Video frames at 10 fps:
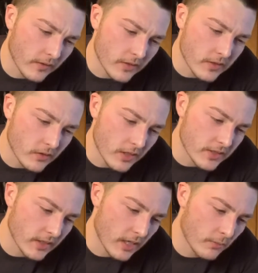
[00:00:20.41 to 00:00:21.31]
this
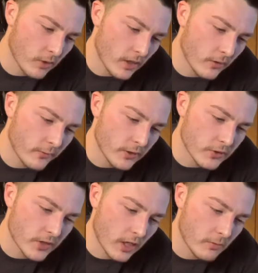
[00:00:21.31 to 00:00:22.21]
classic amber ale features
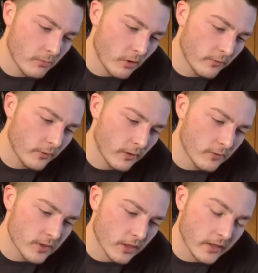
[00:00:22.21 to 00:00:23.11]
caramel malt
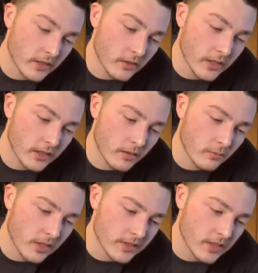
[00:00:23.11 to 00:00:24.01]
flavors and clean
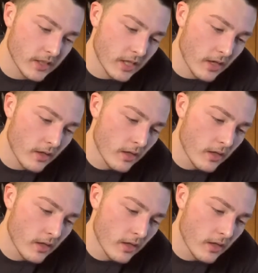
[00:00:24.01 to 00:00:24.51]
complexity that